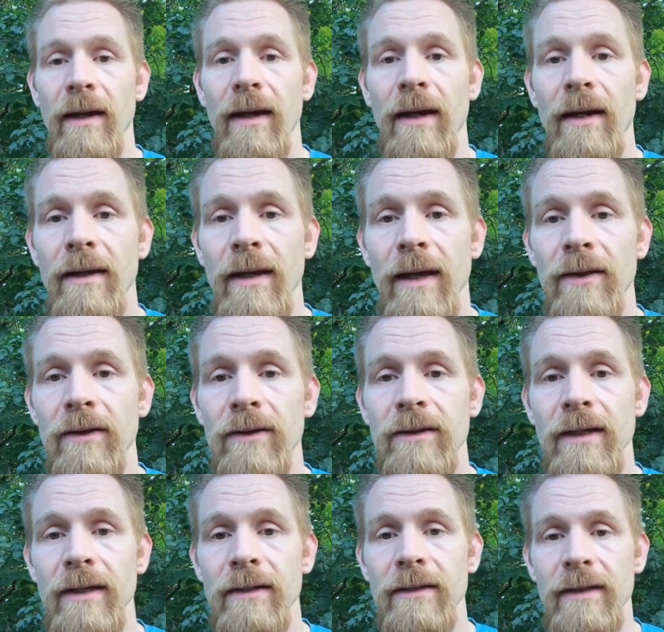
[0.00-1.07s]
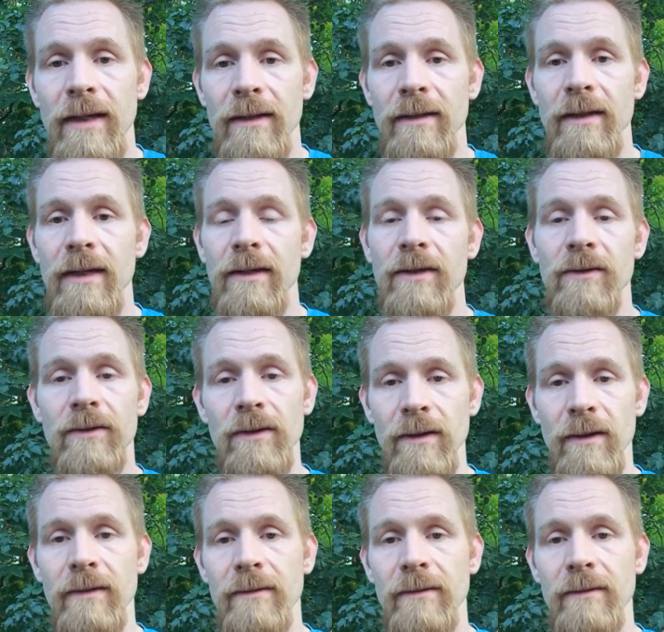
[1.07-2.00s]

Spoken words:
And Heather says, yes, thank you. Good.